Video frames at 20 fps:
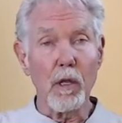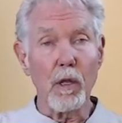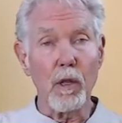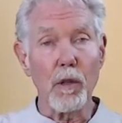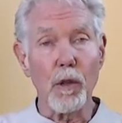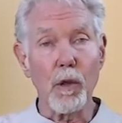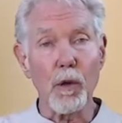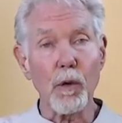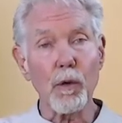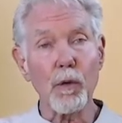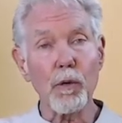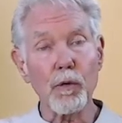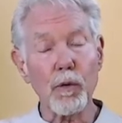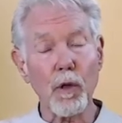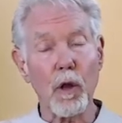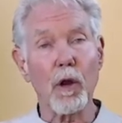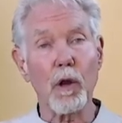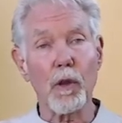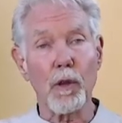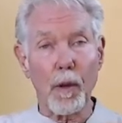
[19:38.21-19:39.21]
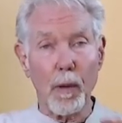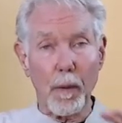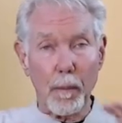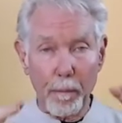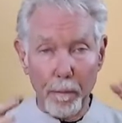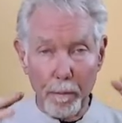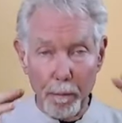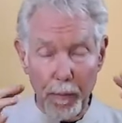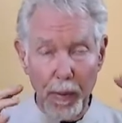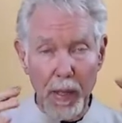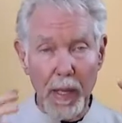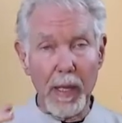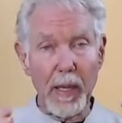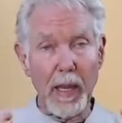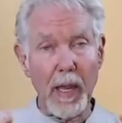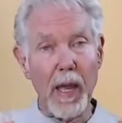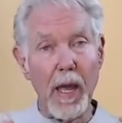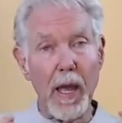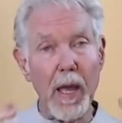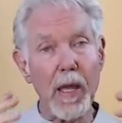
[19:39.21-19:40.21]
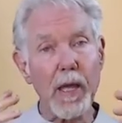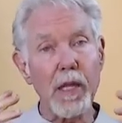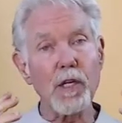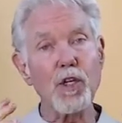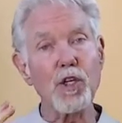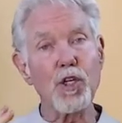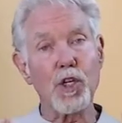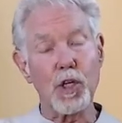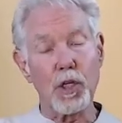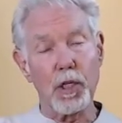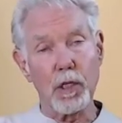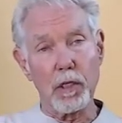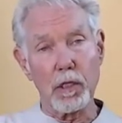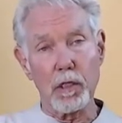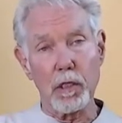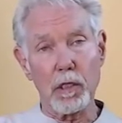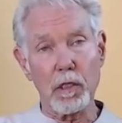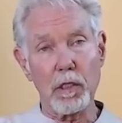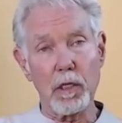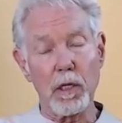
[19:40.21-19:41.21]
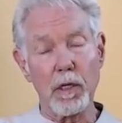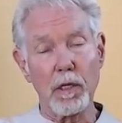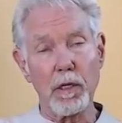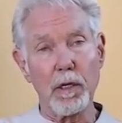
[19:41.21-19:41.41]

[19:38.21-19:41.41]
Those are the big engines